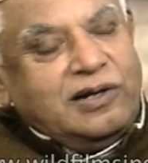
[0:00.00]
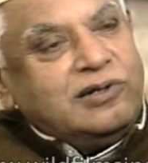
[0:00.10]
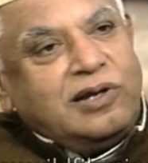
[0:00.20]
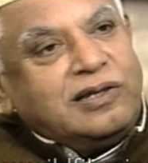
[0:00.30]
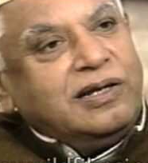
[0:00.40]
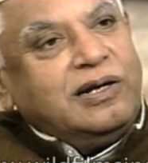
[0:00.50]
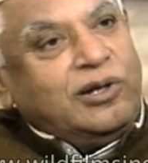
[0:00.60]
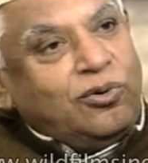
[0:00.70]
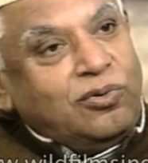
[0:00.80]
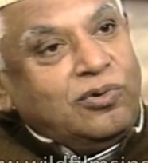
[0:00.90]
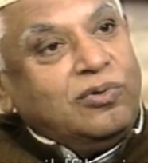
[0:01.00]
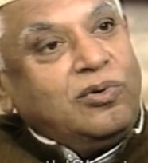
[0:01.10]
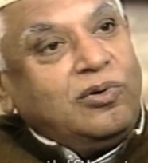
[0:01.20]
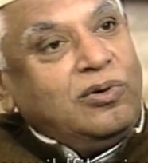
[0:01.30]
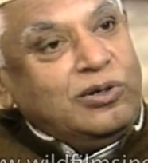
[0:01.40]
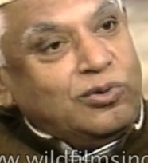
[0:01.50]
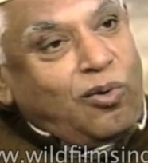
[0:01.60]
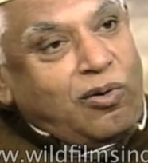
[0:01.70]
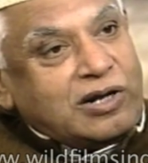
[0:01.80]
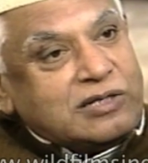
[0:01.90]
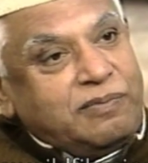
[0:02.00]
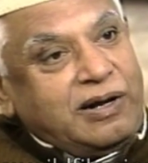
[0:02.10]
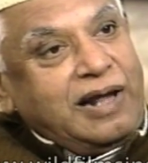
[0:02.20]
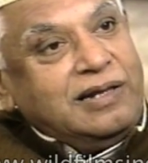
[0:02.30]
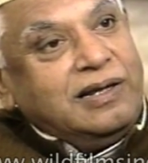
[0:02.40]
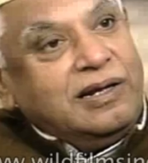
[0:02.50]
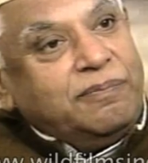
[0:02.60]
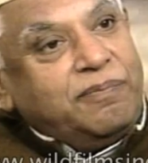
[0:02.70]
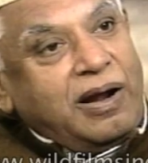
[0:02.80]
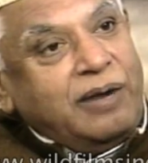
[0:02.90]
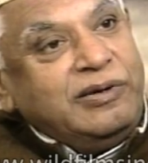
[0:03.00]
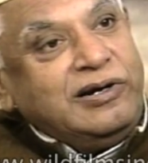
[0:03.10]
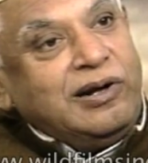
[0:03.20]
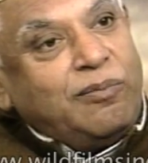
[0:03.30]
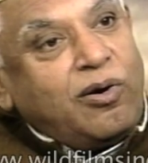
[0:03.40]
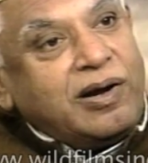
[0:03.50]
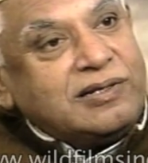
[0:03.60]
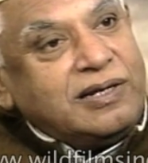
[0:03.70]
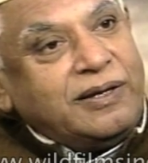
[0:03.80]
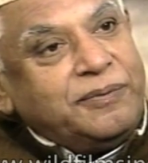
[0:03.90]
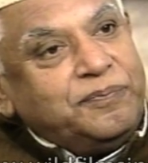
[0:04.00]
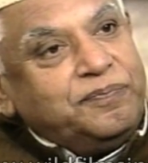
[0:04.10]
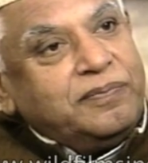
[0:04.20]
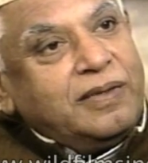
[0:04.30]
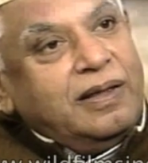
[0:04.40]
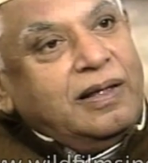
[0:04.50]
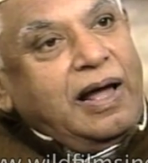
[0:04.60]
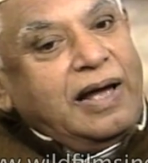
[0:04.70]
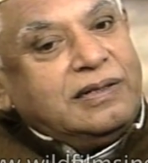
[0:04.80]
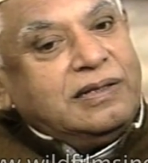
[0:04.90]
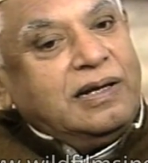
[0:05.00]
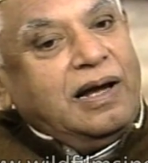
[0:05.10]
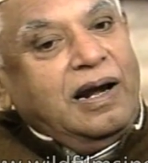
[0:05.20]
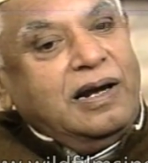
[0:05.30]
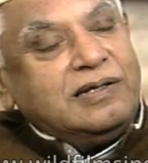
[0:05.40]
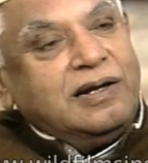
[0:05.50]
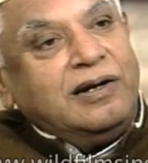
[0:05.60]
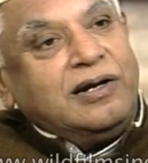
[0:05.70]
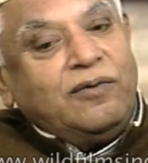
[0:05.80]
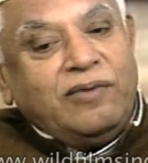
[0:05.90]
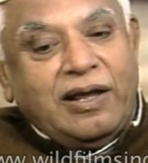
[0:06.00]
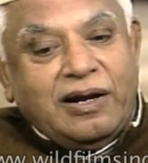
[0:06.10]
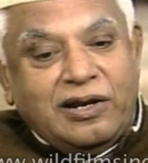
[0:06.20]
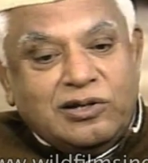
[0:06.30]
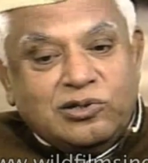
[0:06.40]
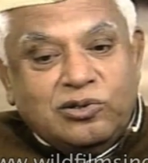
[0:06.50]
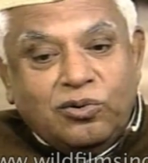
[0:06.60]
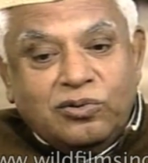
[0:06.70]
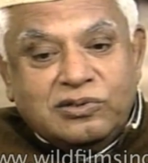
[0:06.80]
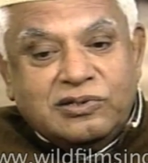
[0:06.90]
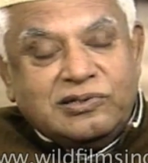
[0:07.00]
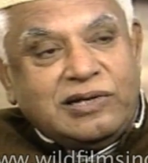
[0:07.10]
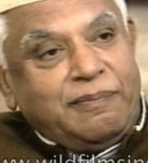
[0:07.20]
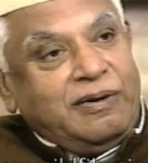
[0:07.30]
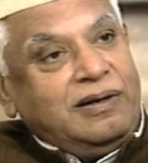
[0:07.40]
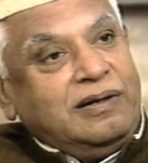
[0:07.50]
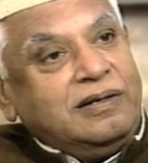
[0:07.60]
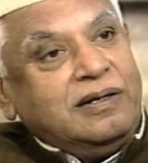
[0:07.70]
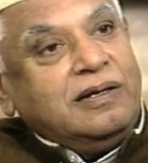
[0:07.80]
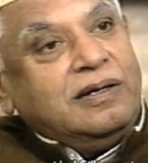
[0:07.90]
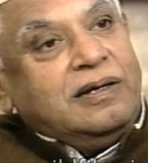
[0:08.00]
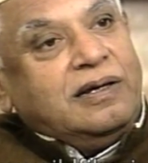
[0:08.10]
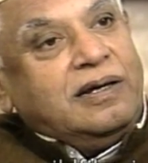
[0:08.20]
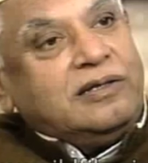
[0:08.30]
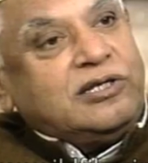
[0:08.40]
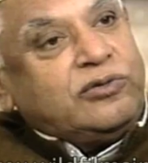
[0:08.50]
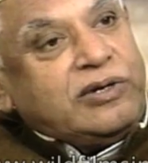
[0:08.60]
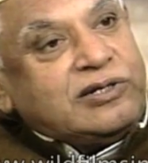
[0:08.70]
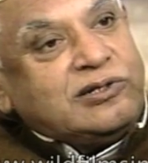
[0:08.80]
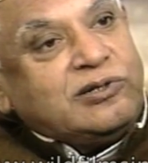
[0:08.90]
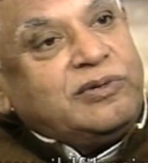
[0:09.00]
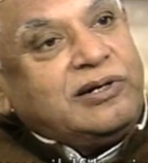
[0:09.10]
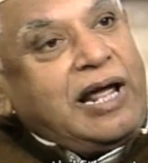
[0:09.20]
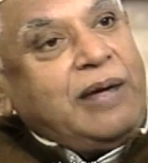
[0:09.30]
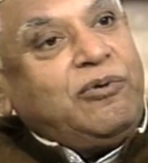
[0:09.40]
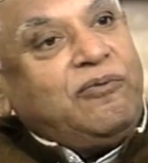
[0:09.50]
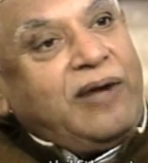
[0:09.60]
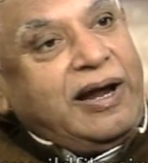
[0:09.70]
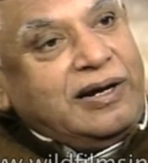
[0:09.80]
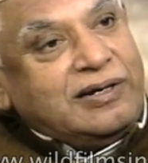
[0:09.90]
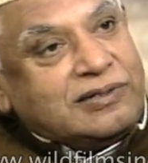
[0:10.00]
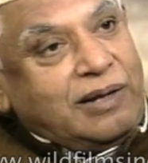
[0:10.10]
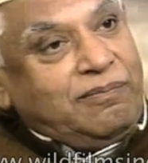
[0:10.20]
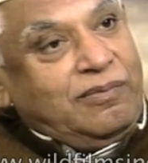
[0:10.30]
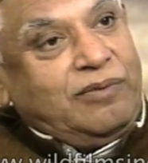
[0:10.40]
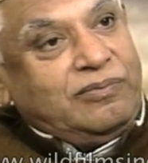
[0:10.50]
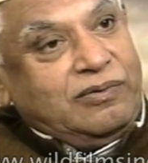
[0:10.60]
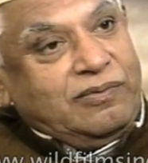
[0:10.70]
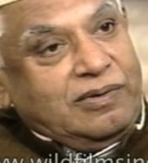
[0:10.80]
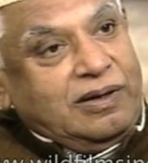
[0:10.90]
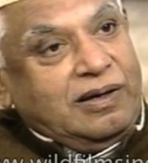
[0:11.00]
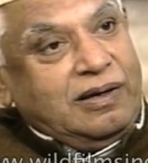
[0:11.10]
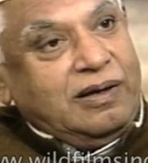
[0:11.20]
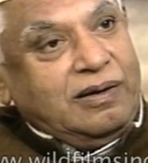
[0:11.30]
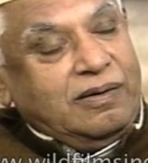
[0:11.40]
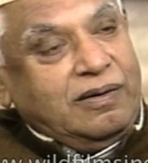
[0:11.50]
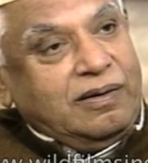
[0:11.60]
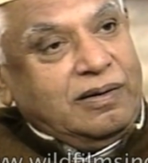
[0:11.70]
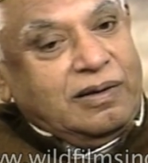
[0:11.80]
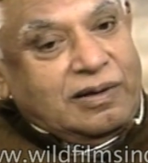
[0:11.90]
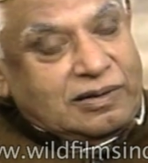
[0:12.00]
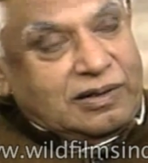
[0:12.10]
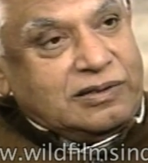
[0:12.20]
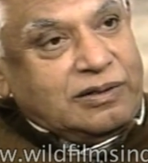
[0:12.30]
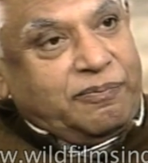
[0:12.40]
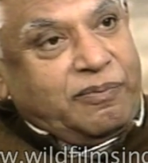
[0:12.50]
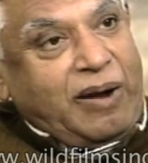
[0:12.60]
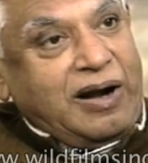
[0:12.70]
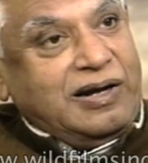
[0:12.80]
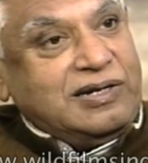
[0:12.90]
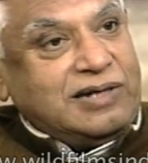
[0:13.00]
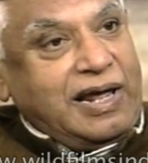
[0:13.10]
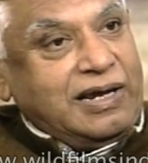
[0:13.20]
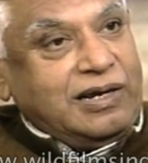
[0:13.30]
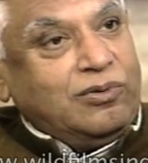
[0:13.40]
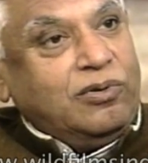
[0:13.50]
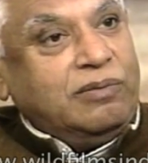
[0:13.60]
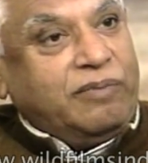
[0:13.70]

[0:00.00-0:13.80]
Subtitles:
It is nothing new to not only to Congress, but I think in parliamentary democracy, I think unless and until we reach those stable situations of the type we find in some of the these parties, like, you know, in